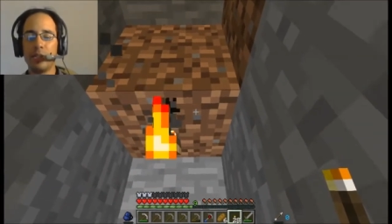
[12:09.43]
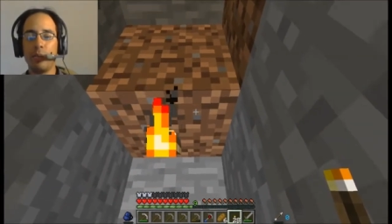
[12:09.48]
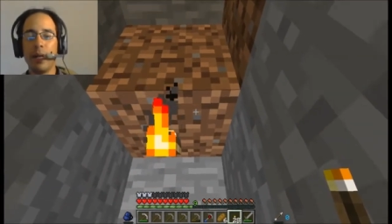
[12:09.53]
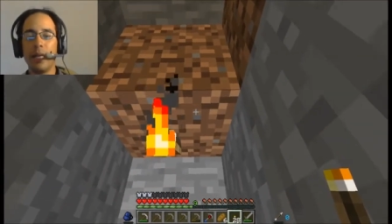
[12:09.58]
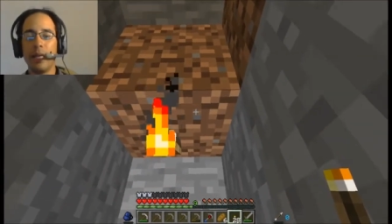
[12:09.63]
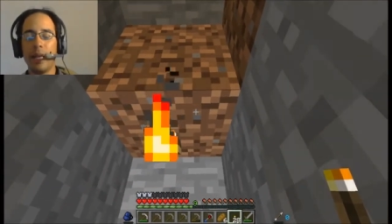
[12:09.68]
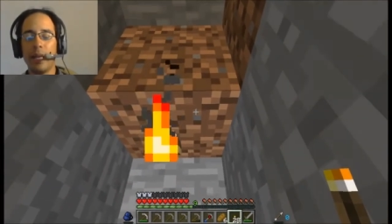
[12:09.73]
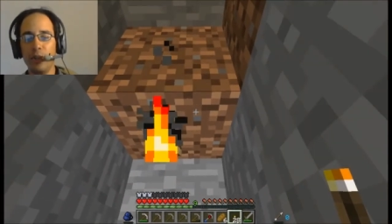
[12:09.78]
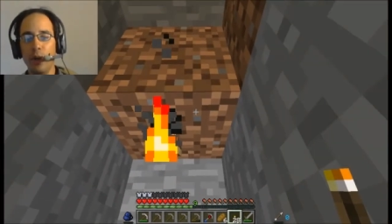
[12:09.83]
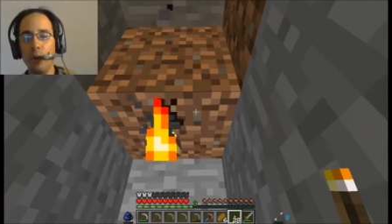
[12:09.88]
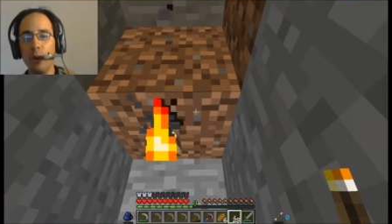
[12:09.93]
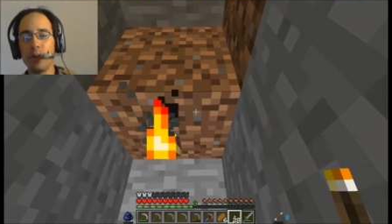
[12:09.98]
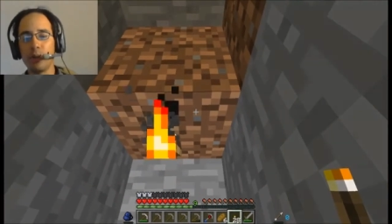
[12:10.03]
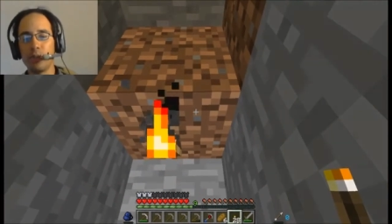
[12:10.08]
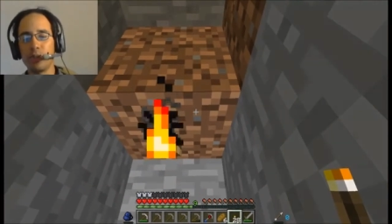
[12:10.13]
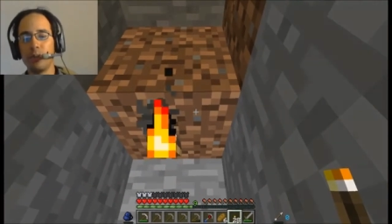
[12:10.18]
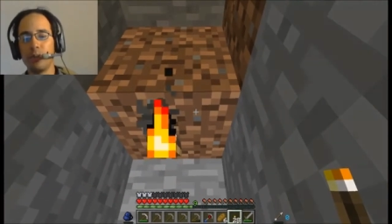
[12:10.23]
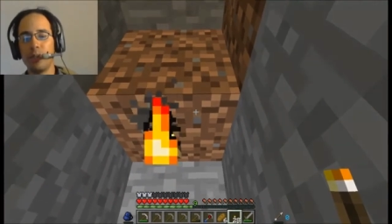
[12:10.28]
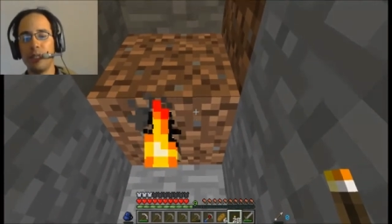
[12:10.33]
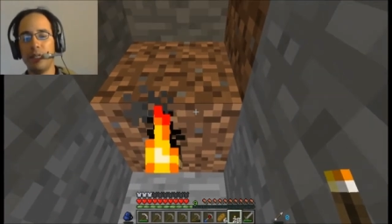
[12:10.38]
Actually, wait, I
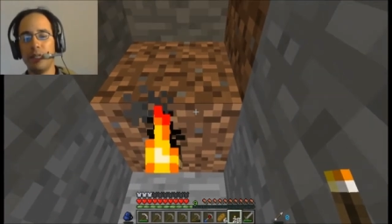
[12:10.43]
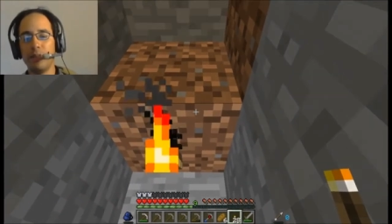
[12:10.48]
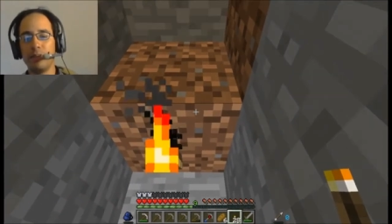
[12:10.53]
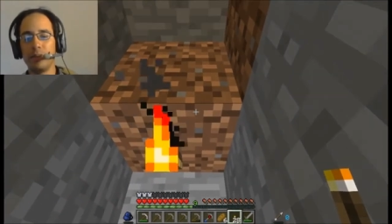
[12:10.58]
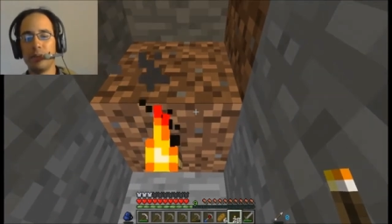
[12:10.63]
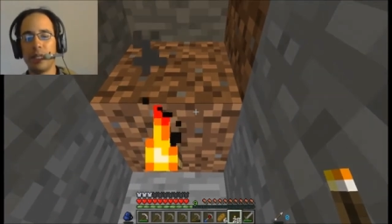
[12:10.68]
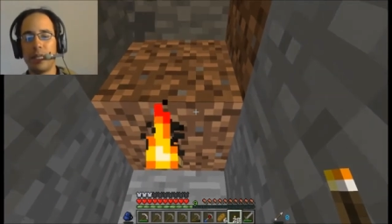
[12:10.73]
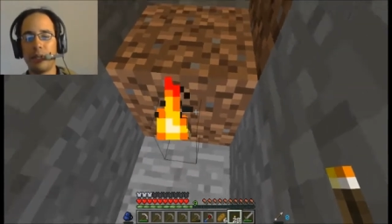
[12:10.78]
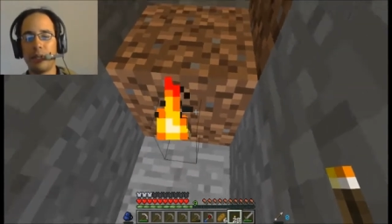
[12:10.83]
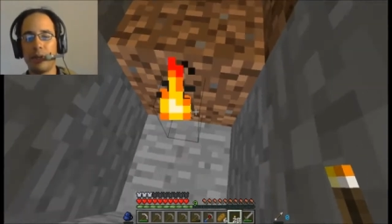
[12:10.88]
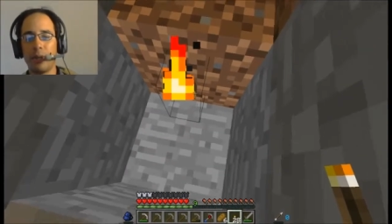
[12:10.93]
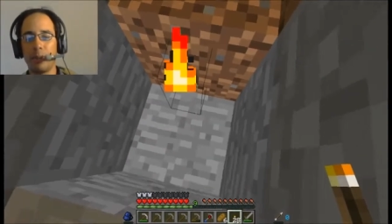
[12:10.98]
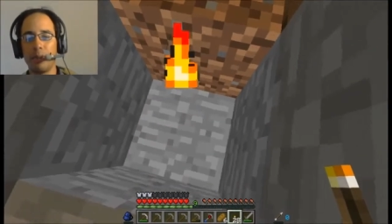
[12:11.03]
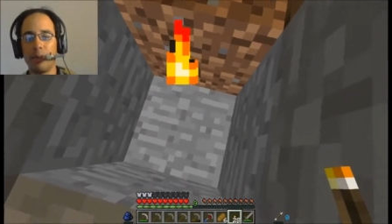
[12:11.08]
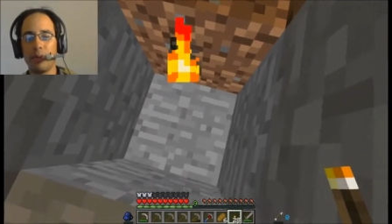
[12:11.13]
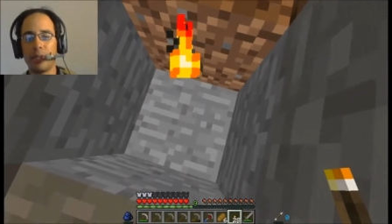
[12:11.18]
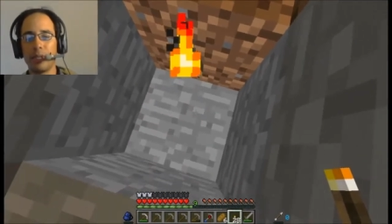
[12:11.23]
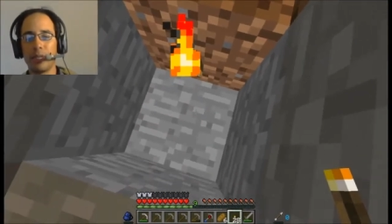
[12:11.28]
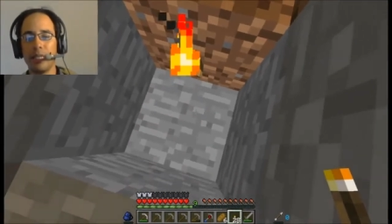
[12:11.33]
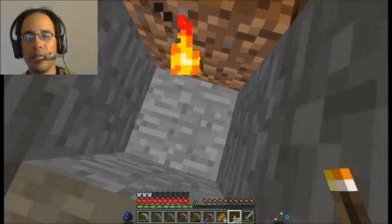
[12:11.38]
know there's something evil down
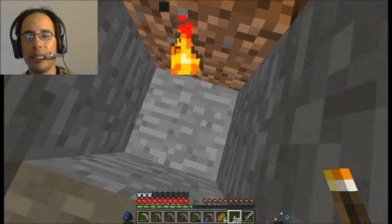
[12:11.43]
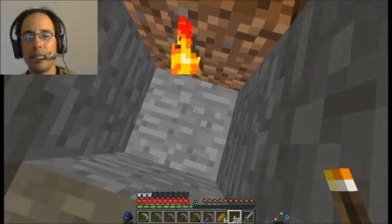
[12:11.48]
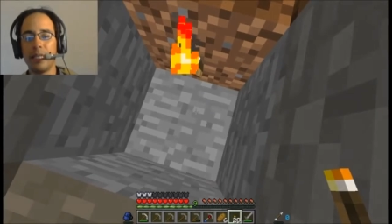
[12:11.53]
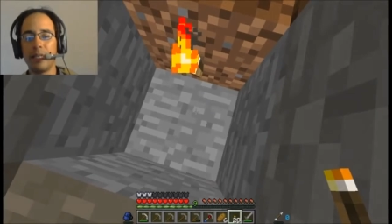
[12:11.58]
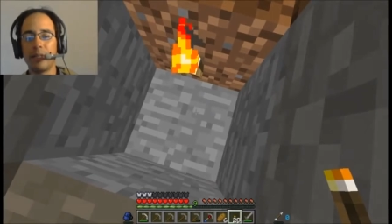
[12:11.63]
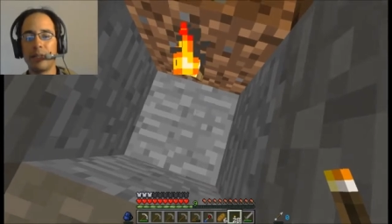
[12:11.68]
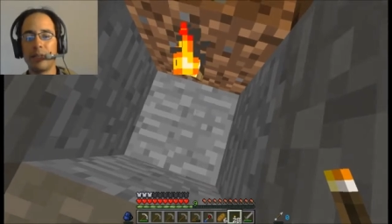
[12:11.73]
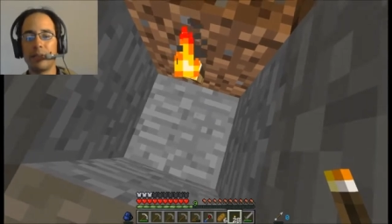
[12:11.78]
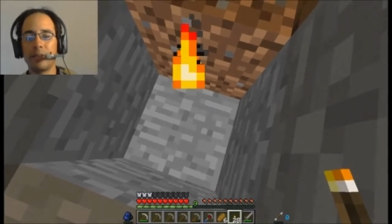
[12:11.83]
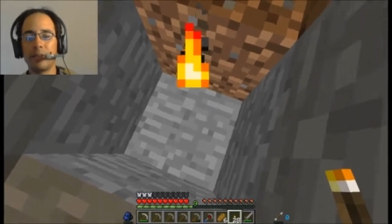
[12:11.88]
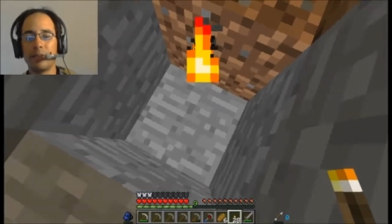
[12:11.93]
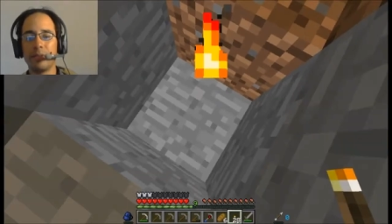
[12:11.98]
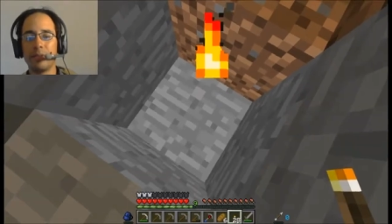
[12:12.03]
here. I put a thing